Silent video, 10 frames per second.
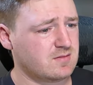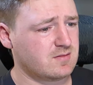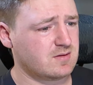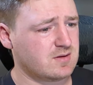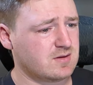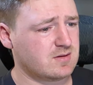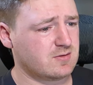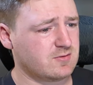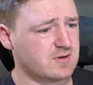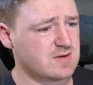Yeah,
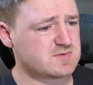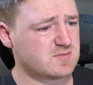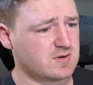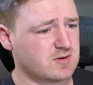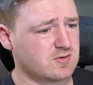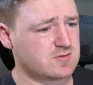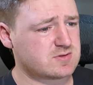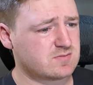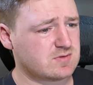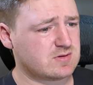all their games have been
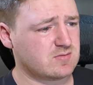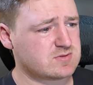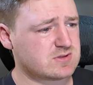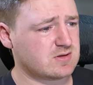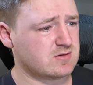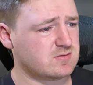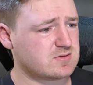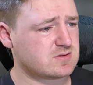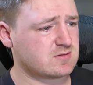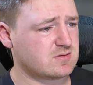close, the ones they
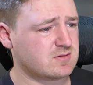lose.